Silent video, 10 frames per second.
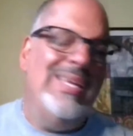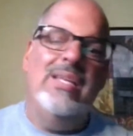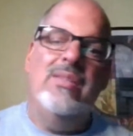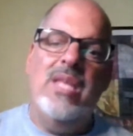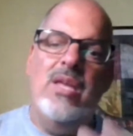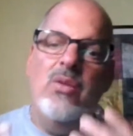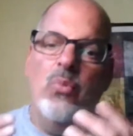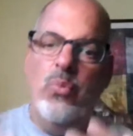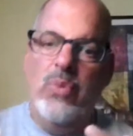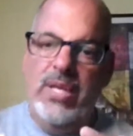And
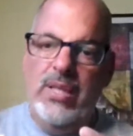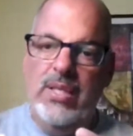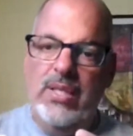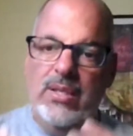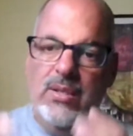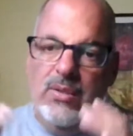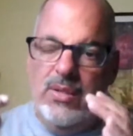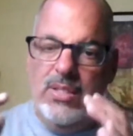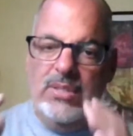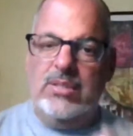then, really,
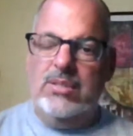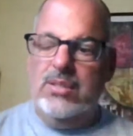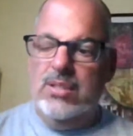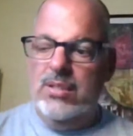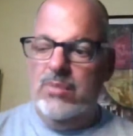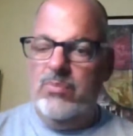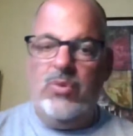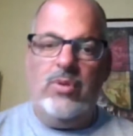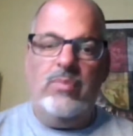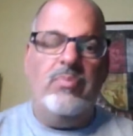this is the
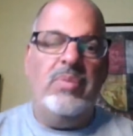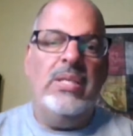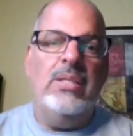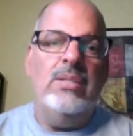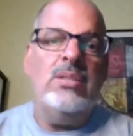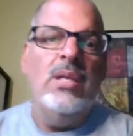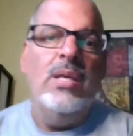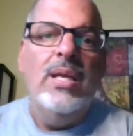important piece